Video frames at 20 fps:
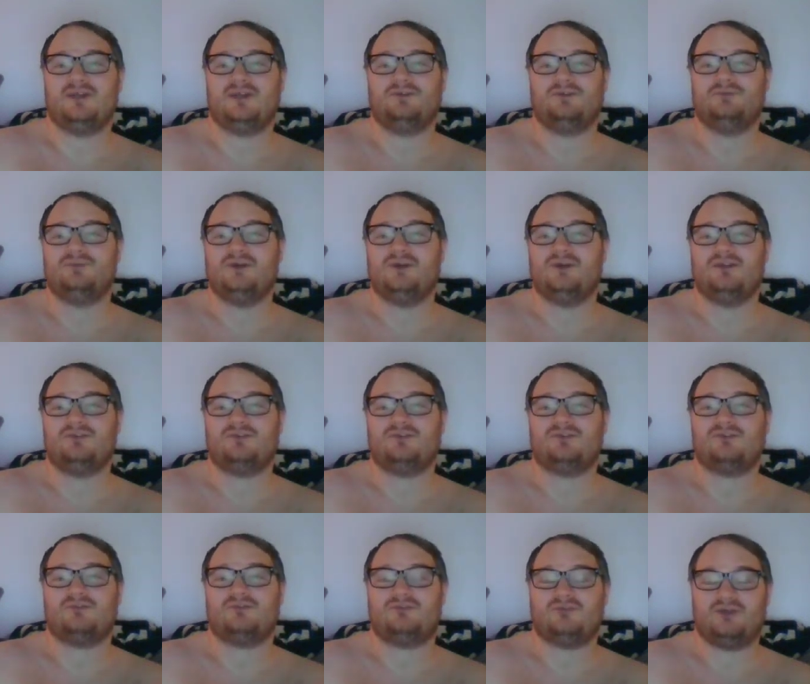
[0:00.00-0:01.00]

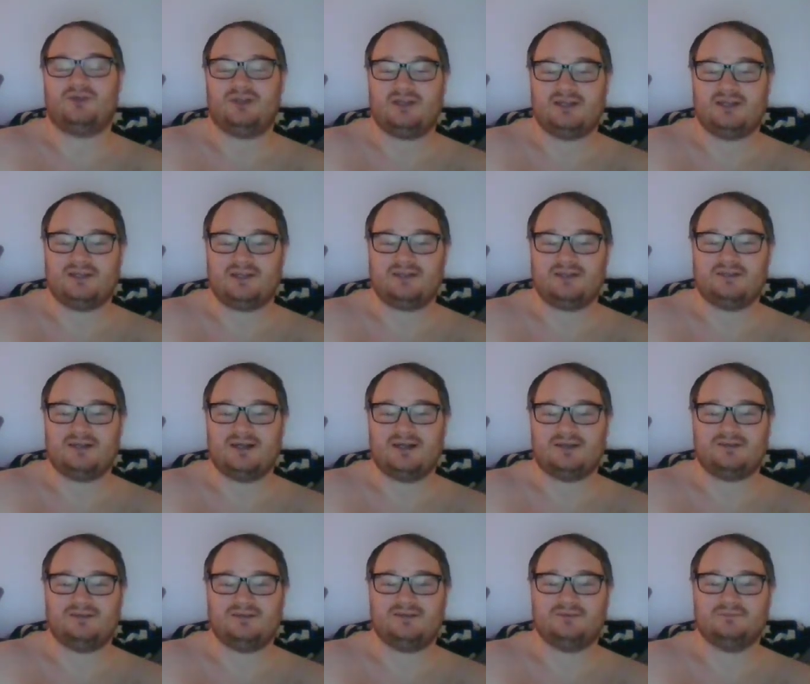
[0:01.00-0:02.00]

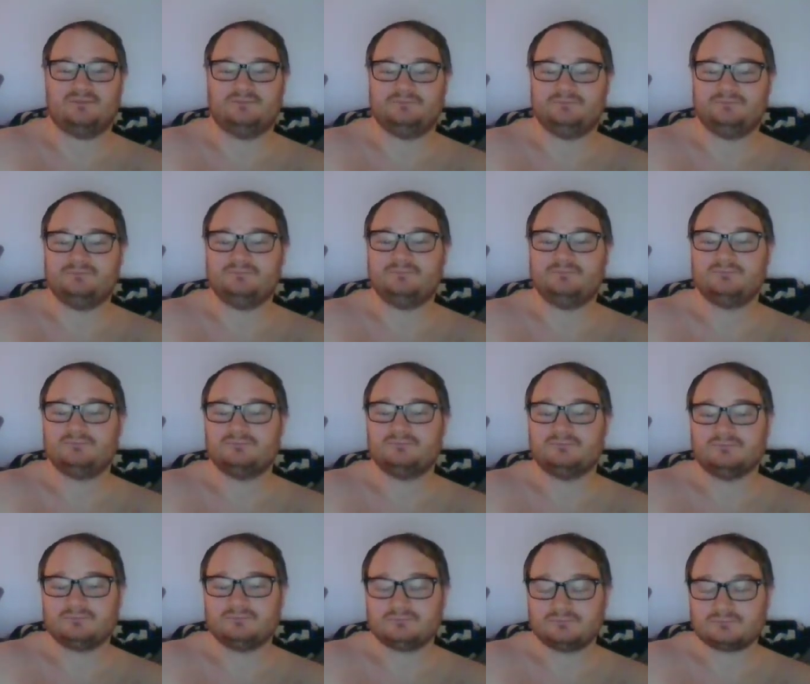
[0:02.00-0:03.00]

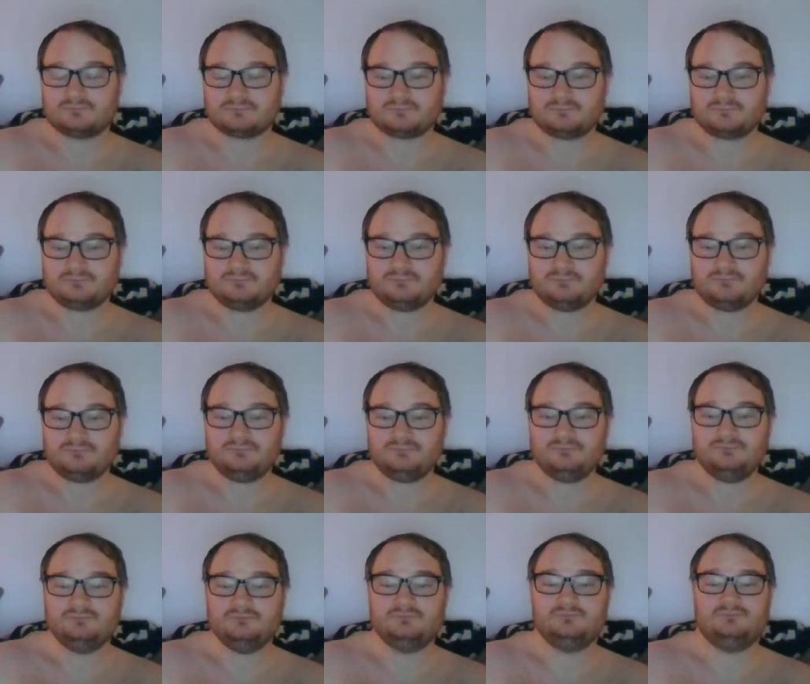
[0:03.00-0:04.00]

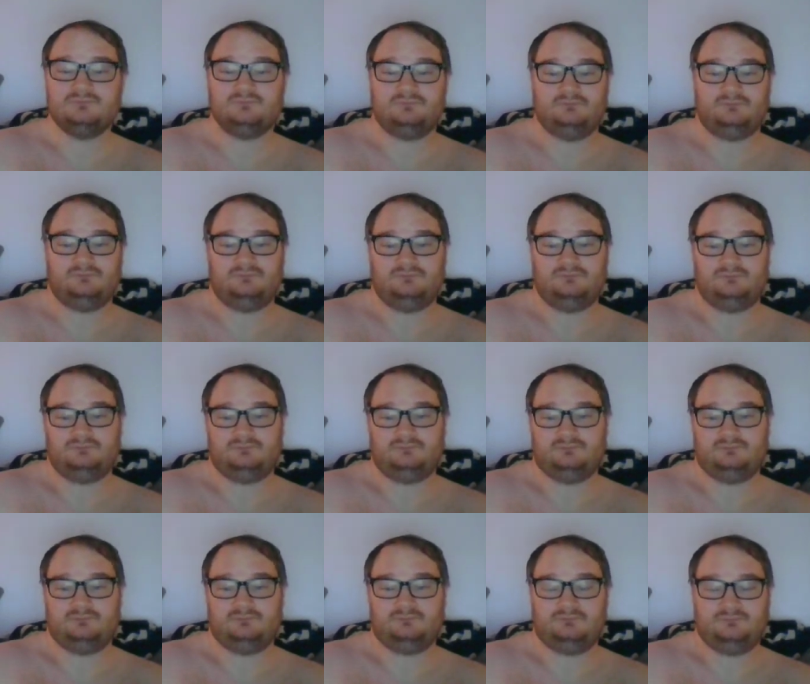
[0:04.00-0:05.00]

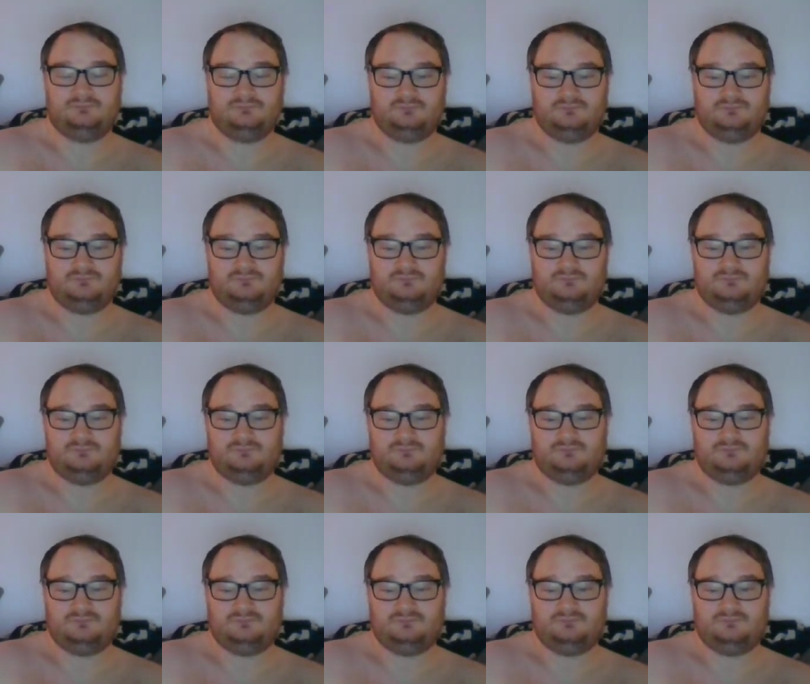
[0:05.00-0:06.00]

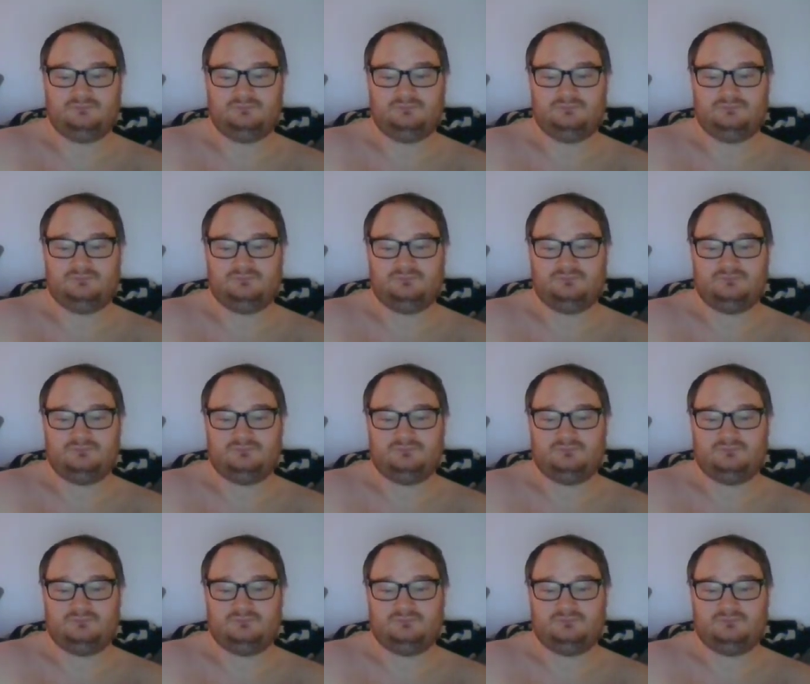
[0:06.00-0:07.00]

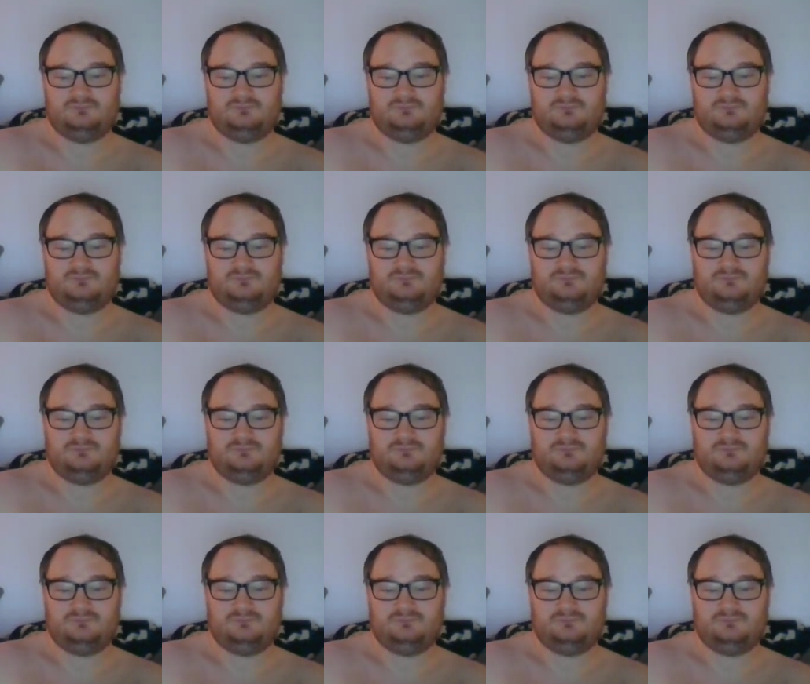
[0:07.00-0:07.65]
[no speech]